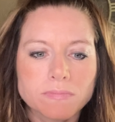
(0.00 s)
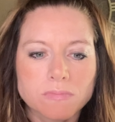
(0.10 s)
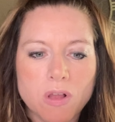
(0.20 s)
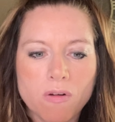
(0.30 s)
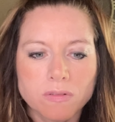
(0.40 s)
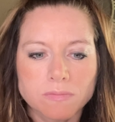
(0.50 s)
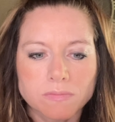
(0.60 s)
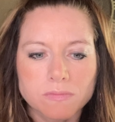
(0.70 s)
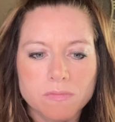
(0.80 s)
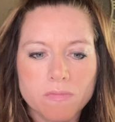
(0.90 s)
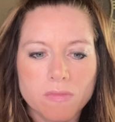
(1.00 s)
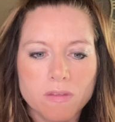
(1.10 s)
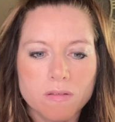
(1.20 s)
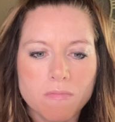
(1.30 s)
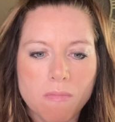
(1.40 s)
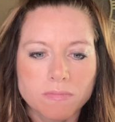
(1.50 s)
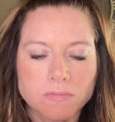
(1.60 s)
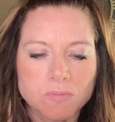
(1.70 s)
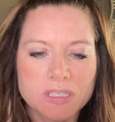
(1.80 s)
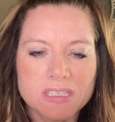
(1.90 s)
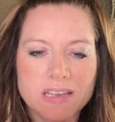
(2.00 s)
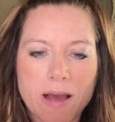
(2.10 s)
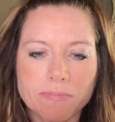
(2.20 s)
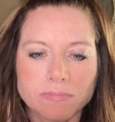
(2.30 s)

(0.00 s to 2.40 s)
Oh, what is that?